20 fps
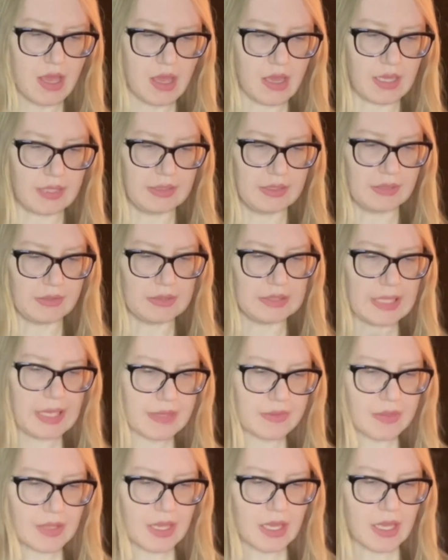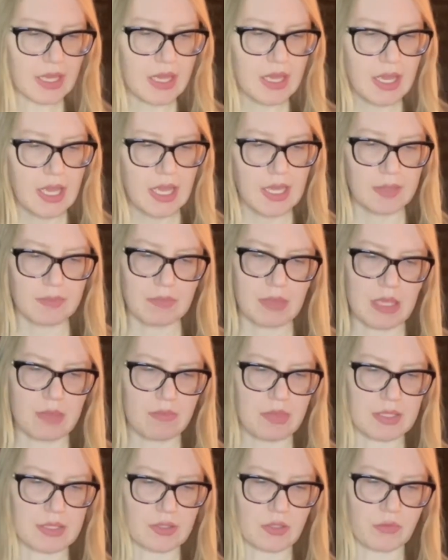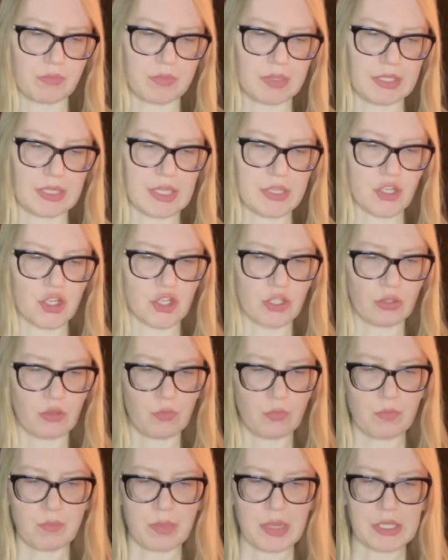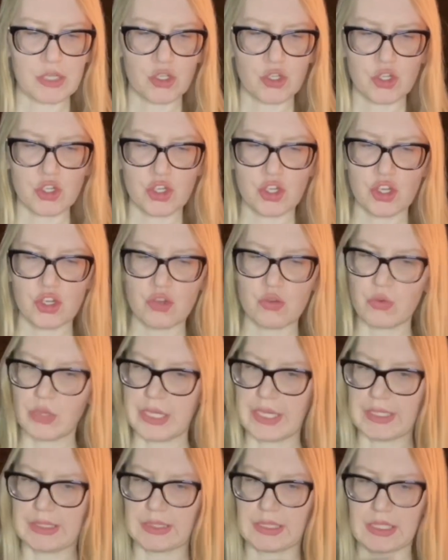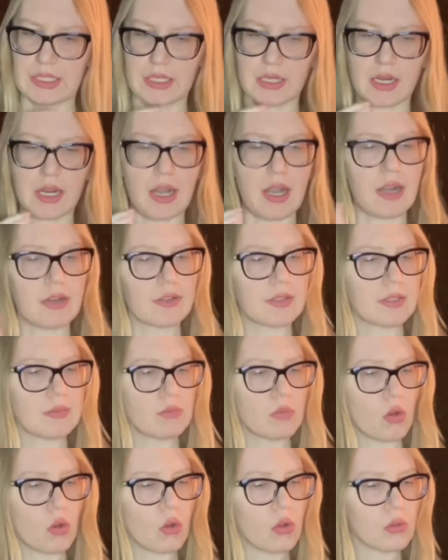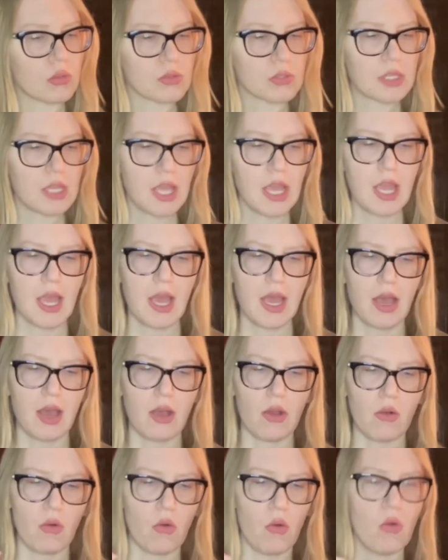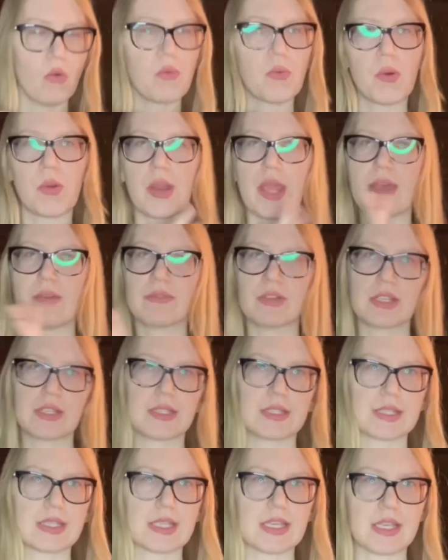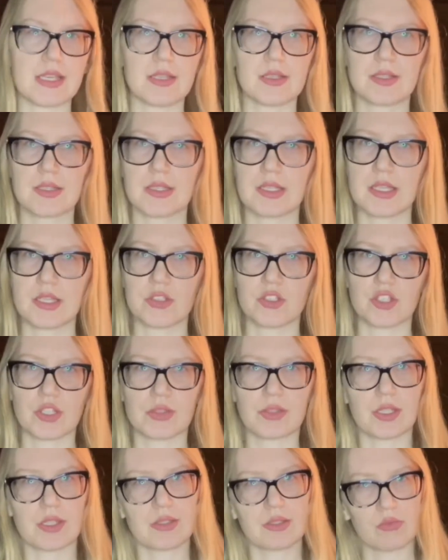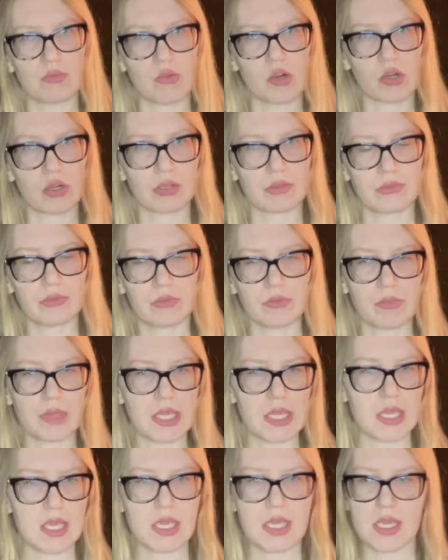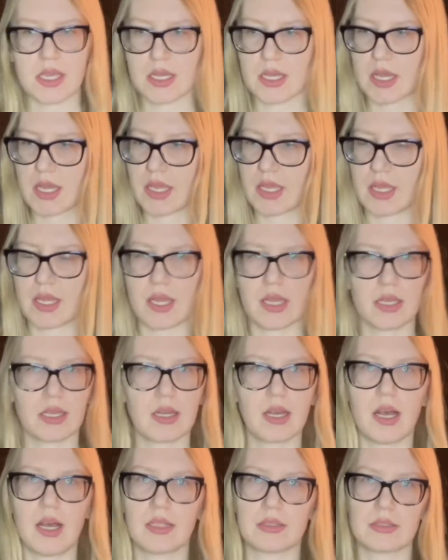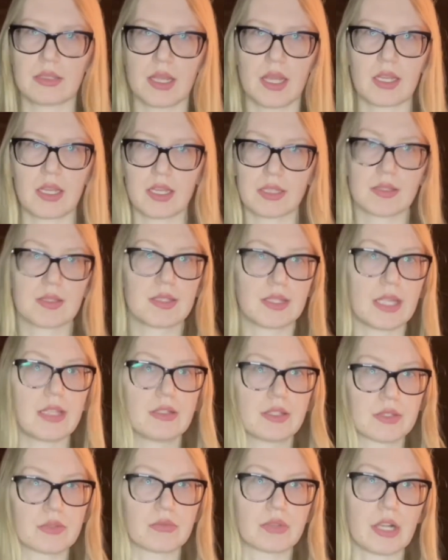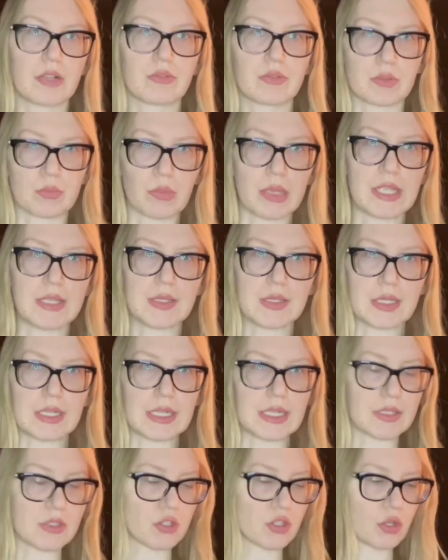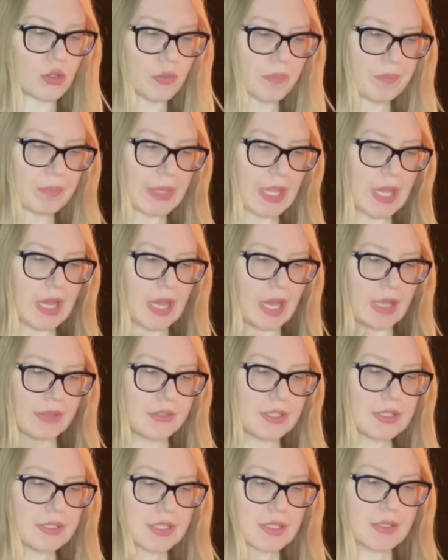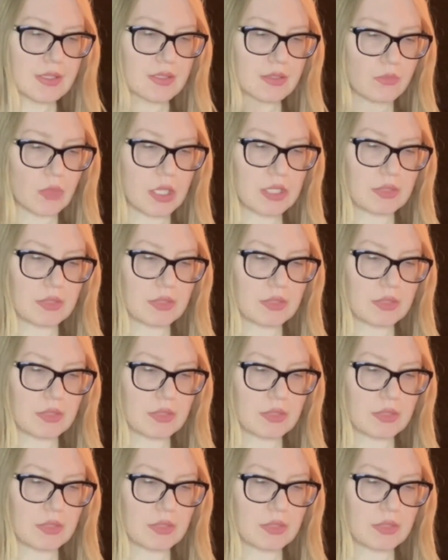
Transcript: and the leather, maybe it's combination of patchouli and cardamom, or whatever it is. It just doesn't work for me. I can't stand this fragrance basically. So I think this is